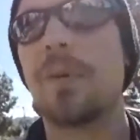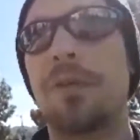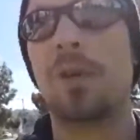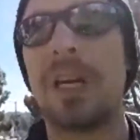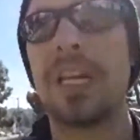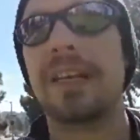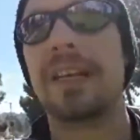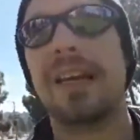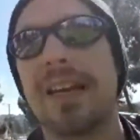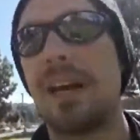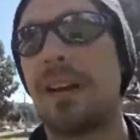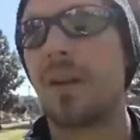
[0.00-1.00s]
before he can
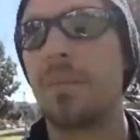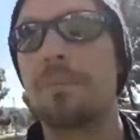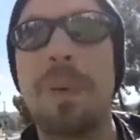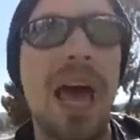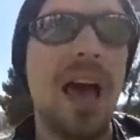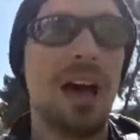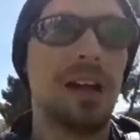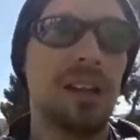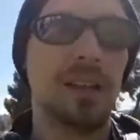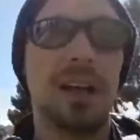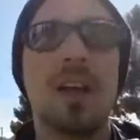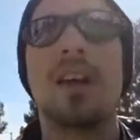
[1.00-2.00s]
get out on
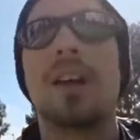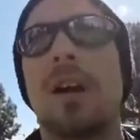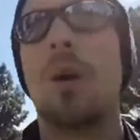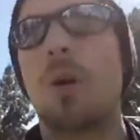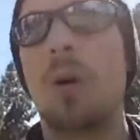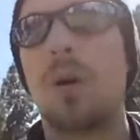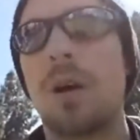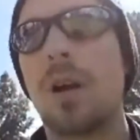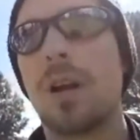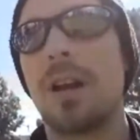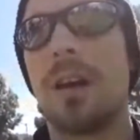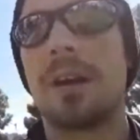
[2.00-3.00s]
bail
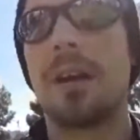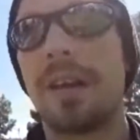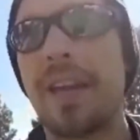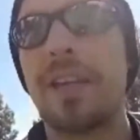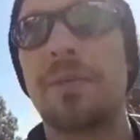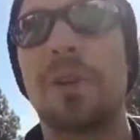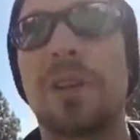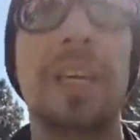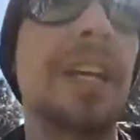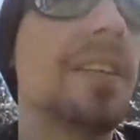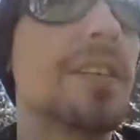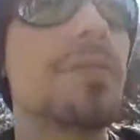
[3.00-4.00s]
or get
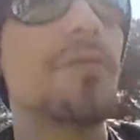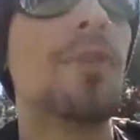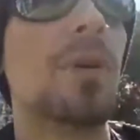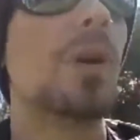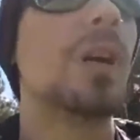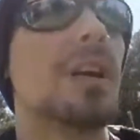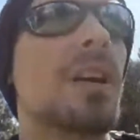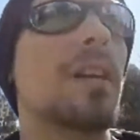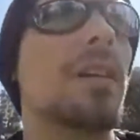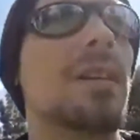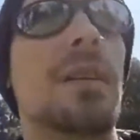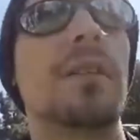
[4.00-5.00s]
released
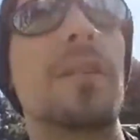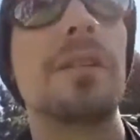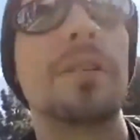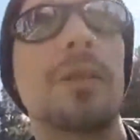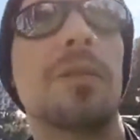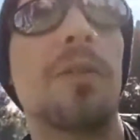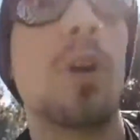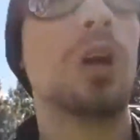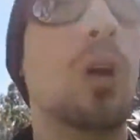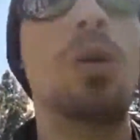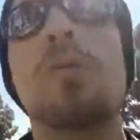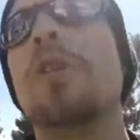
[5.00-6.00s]
for
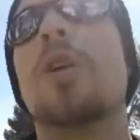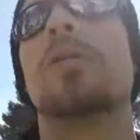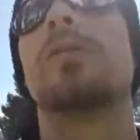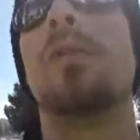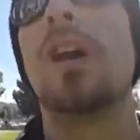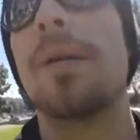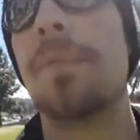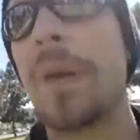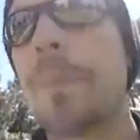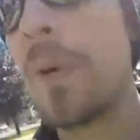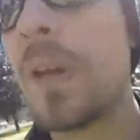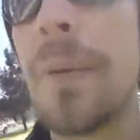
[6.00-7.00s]
who knows what.
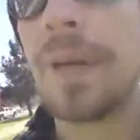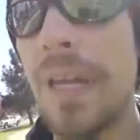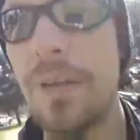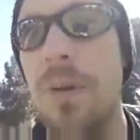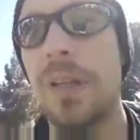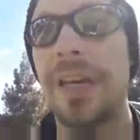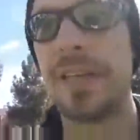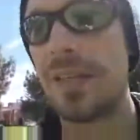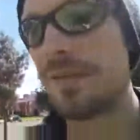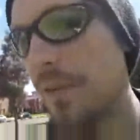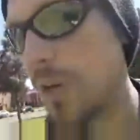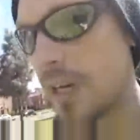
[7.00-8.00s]
People are getting released
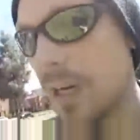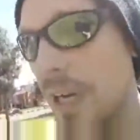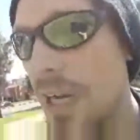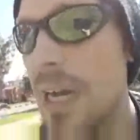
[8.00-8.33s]
for